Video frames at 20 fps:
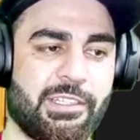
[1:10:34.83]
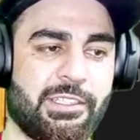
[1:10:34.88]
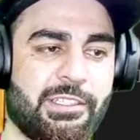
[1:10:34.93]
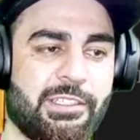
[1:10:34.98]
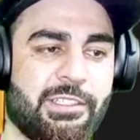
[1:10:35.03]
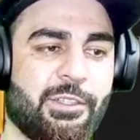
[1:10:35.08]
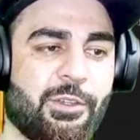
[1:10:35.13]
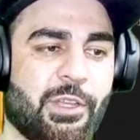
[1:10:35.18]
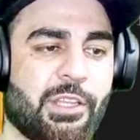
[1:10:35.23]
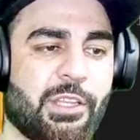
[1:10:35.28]

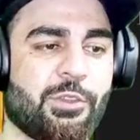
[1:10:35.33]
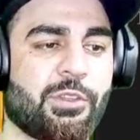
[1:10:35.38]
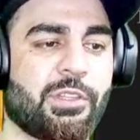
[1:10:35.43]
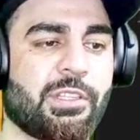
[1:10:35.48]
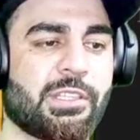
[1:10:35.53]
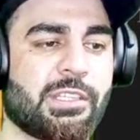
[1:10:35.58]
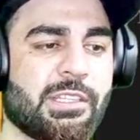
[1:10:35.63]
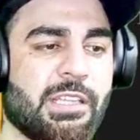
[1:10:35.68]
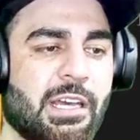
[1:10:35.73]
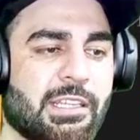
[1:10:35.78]
Okay, so this
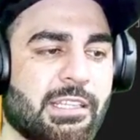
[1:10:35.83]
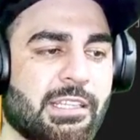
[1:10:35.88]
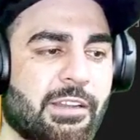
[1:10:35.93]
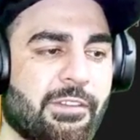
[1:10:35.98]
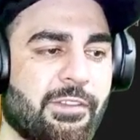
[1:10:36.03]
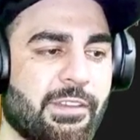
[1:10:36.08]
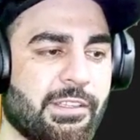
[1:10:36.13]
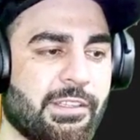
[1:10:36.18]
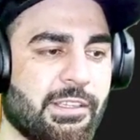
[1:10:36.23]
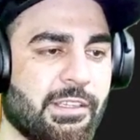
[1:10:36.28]
is our
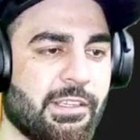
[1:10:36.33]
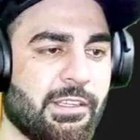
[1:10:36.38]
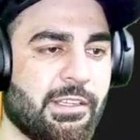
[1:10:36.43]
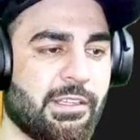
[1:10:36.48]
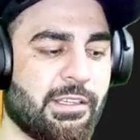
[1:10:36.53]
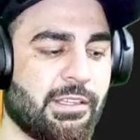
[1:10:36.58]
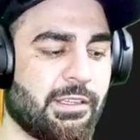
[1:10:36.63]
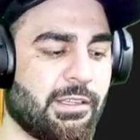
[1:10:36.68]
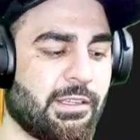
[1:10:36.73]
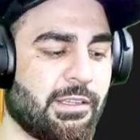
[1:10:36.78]
surface.
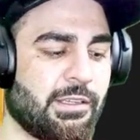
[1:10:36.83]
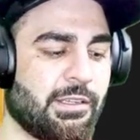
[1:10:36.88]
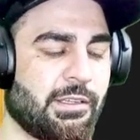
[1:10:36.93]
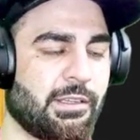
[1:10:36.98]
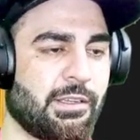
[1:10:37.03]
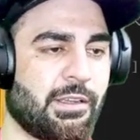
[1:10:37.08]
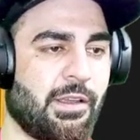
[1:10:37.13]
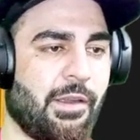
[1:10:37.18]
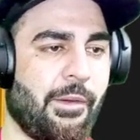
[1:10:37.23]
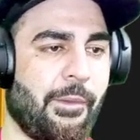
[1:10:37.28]

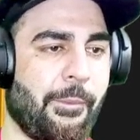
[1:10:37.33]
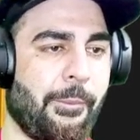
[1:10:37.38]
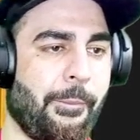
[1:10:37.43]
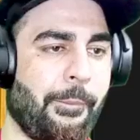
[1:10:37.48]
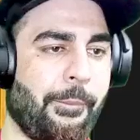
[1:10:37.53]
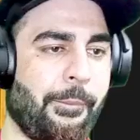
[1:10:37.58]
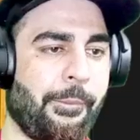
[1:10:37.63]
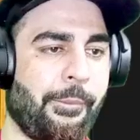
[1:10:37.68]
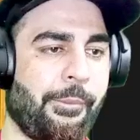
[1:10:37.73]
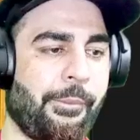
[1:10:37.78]

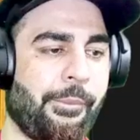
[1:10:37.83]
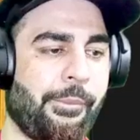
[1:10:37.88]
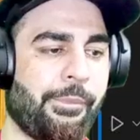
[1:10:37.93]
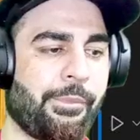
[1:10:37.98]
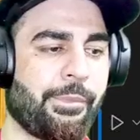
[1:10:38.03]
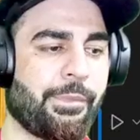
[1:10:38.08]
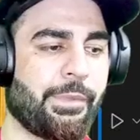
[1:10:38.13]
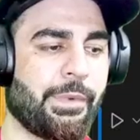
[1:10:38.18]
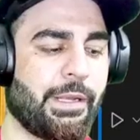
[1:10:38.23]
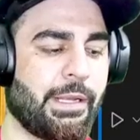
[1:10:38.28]

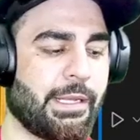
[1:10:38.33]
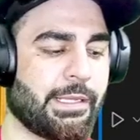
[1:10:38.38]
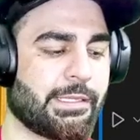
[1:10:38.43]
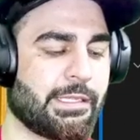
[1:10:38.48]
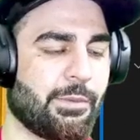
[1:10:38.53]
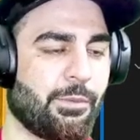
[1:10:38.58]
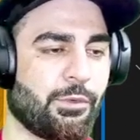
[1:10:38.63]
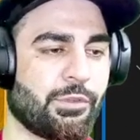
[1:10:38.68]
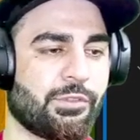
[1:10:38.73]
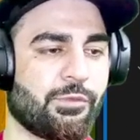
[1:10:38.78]
Let's
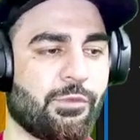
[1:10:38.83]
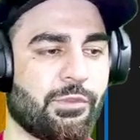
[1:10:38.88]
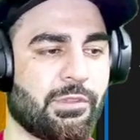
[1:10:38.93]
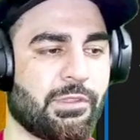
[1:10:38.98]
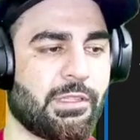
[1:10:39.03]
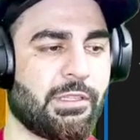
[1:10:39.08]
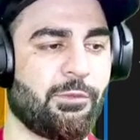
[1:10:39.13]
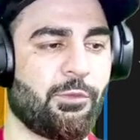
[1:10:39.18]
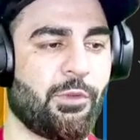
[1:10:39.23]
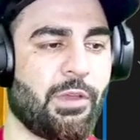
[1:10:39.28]
suppose
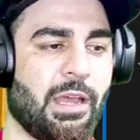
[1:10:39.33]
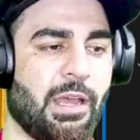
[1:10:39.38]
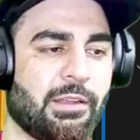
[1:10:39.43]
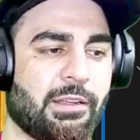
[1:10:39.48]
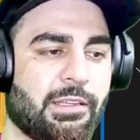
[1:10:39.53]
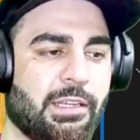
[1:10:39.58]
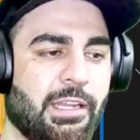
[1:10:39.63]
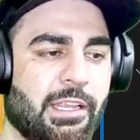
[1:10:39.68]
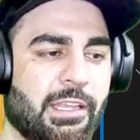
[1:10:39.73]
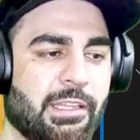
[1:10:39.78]
we are
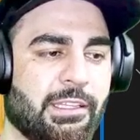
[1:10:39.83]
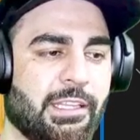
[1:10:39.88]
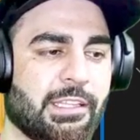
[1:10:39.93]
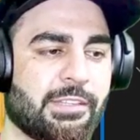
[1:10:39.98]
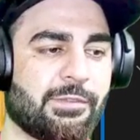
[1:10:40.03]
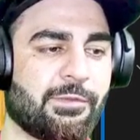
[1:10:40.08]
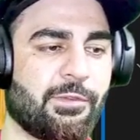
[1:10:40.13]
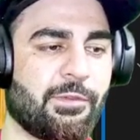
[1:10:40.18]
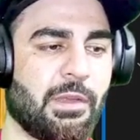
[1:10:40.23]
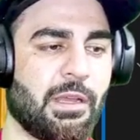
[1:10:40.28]
taking this
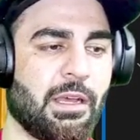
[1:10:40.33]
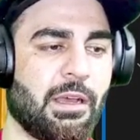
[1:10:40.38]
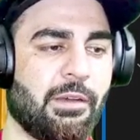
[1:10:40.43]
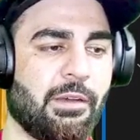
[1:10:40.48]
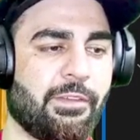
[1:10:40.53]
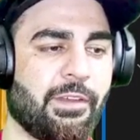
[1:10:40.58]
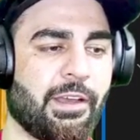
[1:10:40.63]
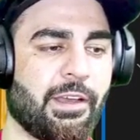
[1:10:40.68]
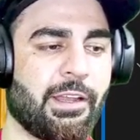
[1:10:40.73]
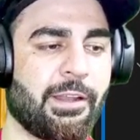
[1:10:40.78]

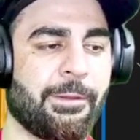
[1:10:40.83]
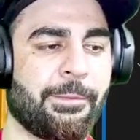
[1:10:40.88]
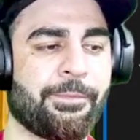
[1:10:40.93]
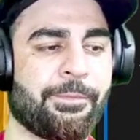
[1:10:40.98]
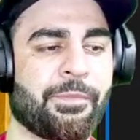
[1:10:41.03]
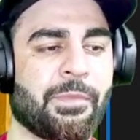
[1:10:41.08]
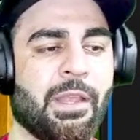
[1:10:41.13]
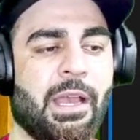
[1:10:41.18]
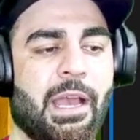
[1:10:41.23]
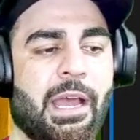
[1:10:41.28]
figure,
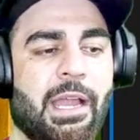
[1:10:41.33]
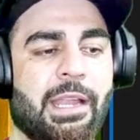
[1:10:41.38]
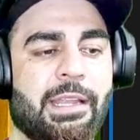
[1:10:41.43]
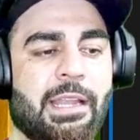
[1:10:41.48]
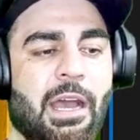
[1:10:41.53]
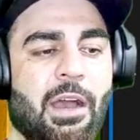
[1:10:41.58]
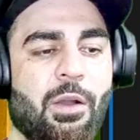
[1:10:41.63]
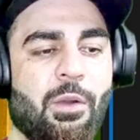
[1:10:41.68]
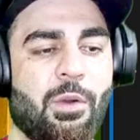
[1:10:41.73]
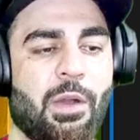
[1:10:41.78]
and
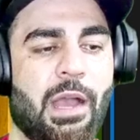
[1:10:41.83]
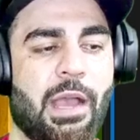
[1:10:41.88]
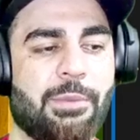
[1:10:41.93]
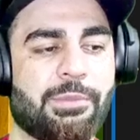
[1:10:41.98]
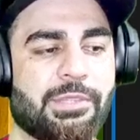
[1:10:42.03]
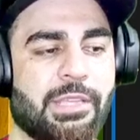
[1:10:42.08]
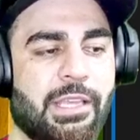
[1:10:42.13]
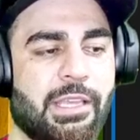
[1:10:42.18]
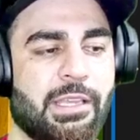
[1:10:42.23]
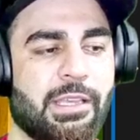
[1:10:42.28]
now I'm
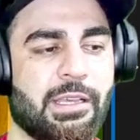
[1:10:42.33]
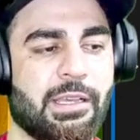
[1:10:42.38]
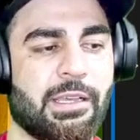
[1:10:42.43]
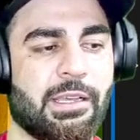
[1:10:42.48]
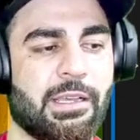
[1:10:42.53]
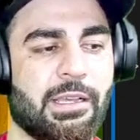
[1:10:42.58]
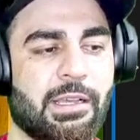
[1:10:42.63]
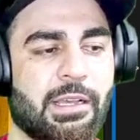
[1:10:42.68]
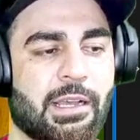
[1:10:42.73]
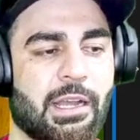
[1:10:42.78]
saying
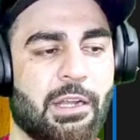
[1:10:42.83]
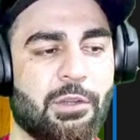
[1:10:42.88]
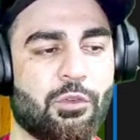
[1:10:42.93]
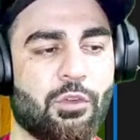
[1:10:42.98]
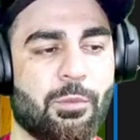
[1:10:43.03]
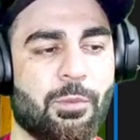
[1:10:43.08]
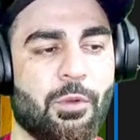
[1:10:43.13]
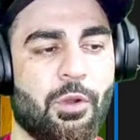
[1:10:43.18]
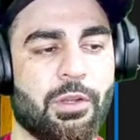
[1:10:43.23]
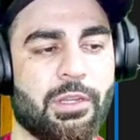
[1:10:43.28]
contour
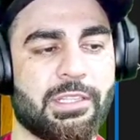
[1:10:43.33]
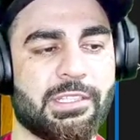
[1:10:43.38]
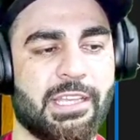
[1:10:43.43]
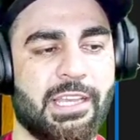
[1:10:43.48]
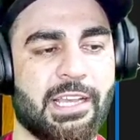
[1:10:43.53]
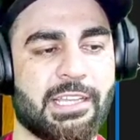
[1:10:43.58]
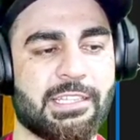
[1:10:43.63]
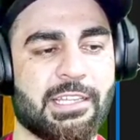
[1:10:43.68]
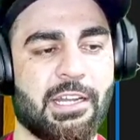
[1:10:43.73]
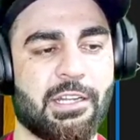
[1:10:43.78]
plot is
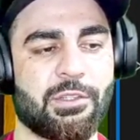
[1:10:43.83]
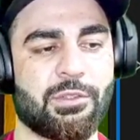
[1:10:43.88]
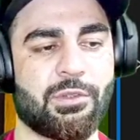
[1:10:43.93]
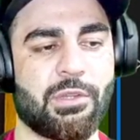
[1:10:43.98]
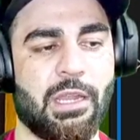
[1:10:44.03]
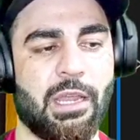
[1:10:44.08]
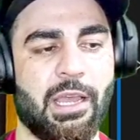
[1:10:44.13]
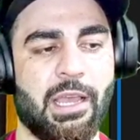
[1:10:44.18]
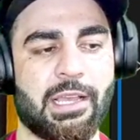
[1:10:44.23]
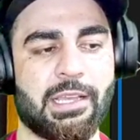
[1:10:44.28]

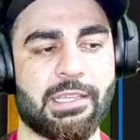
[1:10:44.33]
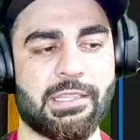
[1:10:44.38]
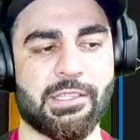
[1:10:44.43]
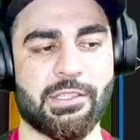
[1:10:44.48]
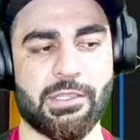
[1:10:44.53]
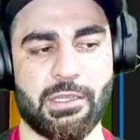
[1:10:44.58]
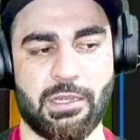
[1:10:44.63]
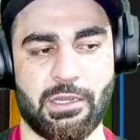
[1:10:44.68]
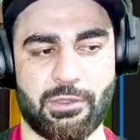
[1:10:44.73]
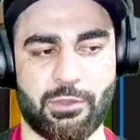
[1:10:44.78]

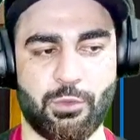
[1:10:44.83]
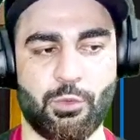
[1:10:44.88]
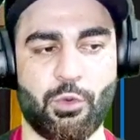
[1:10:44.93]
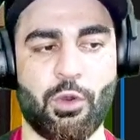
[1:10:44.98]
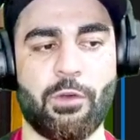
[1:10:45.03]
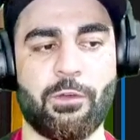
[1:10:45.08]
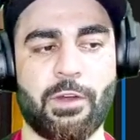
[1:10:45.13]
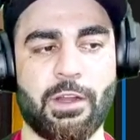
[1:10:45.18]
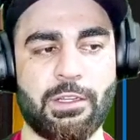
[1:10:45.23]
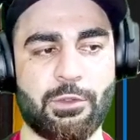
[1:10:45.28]
x2
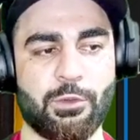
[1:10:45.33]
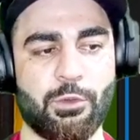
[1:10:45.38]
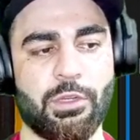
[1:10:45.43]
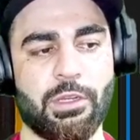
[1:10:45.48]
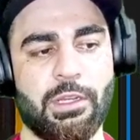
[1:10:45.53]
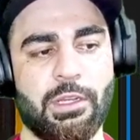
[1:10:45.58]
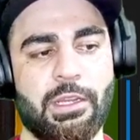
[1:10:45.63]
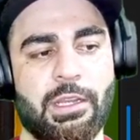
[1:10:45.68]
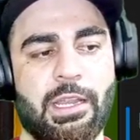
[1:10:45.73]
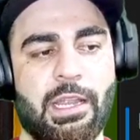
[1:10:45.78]
of contour,
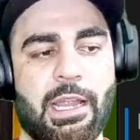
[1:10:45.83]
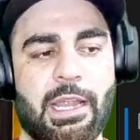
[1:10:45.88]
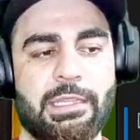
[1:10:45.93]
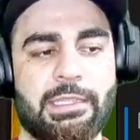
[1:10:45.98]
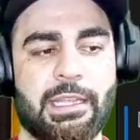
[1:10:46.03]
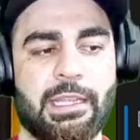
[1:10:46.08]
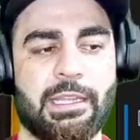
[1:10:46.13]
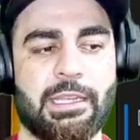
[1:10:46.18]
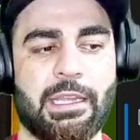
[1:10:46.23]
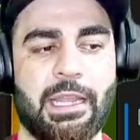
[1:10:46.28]
and
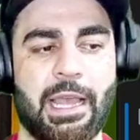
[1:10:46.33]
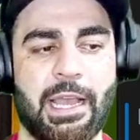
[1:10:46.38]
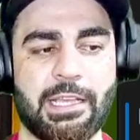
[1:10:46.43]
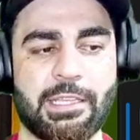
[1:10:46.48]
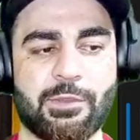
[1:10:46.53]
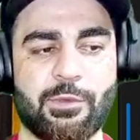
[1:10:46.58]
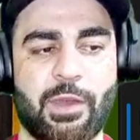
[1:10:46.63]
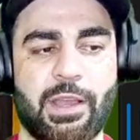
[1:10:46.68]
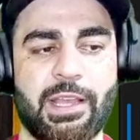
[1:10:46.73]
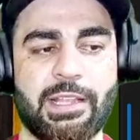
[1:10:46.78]
then
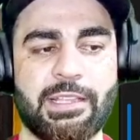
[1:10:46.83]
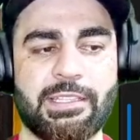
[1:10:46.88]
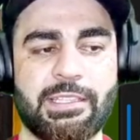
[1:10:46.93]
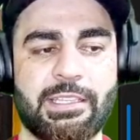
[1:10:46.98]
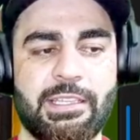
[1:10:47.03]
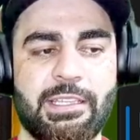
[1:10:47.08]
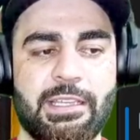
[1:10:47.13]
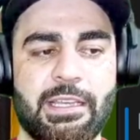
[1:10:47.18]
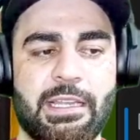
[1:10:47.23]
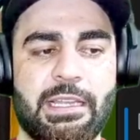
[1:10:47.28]
x, y, and
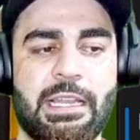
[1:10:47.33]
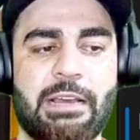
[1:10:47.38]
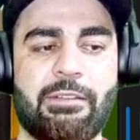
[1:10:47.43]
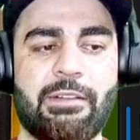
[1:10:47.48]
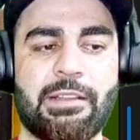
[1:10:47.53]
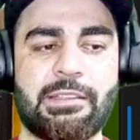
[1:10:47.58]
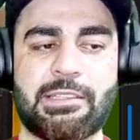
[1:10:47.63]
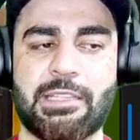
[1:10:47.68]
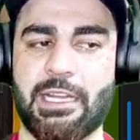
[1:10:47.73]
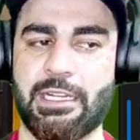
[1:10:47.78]
z
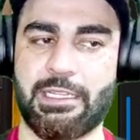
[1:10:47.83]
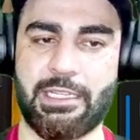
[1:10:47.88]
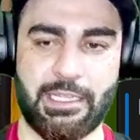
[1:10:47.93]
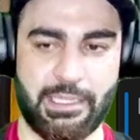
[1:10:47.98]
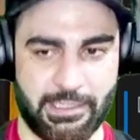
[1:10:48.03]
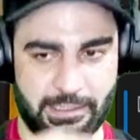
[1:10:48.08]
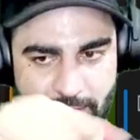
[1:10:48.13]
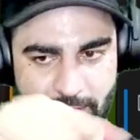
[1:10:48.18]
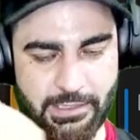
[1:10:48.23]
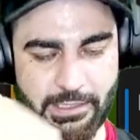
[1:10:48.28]
levels
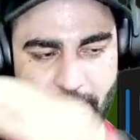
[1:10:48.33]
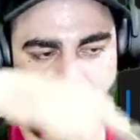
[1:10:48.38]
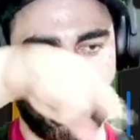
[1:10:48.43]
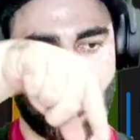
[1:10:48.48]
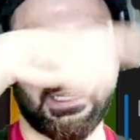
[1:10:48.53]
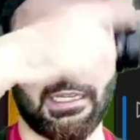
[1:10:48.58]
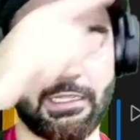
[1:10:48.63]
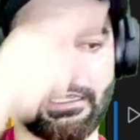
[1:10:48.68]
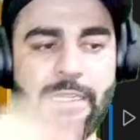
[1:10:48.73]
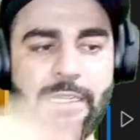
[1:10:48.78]
30,
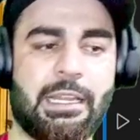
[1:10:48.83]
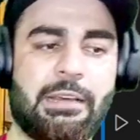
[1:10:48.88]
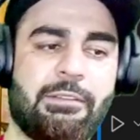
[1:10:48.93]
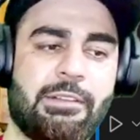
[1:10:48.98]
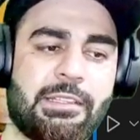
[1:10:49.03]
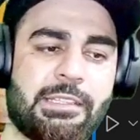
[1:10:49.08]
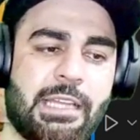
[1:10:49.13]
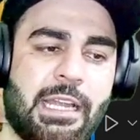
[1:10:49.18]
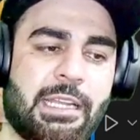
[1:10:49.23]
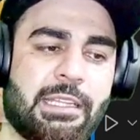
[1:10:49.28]
create 30
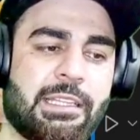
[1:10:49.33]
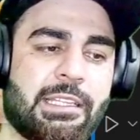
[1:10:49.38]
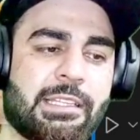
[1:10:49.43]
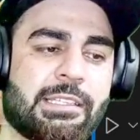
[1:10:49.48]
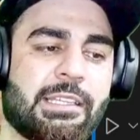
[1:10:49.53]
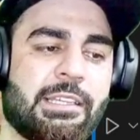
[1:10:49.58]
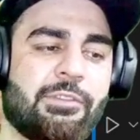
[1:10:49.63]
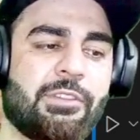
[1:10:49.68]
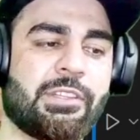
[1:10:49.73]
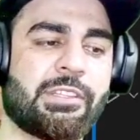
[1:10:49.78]
levels, and this
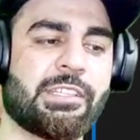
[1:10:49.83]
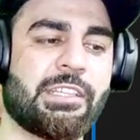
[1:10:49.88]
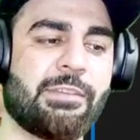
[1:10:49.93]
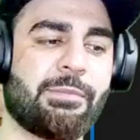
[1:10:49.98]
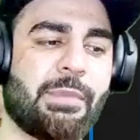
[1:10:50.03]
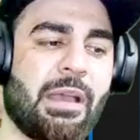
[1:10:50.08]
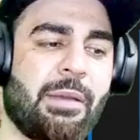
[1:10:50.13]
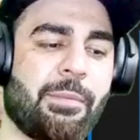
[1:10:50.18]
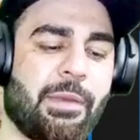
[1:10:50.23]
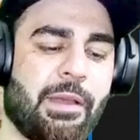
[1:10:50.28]
give the c
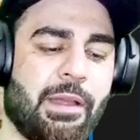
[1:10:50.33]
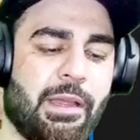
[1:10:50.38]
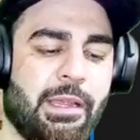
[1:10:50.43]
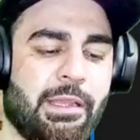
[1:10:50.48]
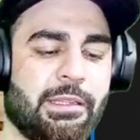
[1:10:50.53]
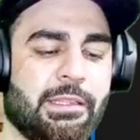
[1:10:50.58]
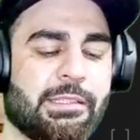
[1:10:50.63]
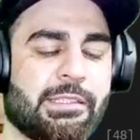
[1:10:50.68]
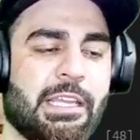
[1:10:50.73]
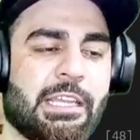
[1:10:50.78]
map.
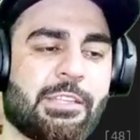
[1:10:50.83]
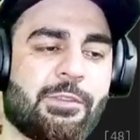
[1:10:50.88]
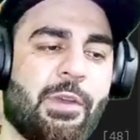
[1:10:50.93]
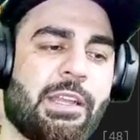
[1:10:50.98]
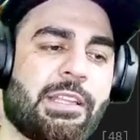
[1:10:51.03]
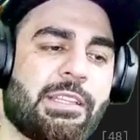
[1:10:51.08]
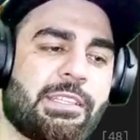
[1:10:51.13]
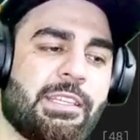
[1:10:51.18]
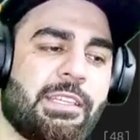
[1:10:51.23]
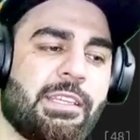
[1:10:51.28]
It's x, y,
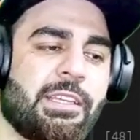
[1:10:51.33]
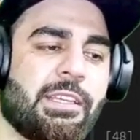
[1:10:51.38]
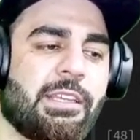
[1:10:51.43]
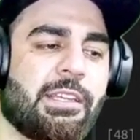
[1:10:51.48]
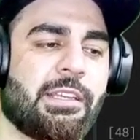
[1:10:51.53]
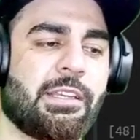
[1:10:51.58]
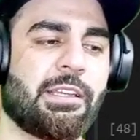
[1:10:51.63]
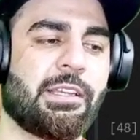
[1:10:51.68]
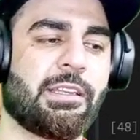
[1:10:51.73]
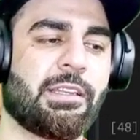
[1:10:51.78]
and z.
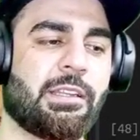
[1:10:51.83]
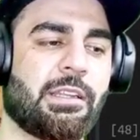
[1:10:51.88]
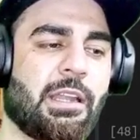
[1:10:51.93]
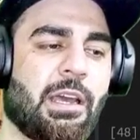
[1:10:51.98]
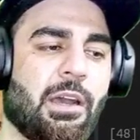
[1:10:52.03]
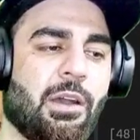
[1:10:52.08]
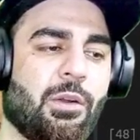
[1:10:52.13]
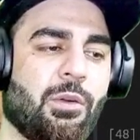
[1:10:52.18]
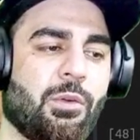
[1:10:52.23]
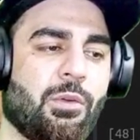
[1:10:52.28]

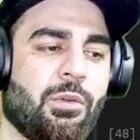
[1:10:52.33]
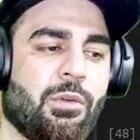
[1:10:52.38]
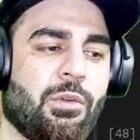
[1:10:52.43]
Now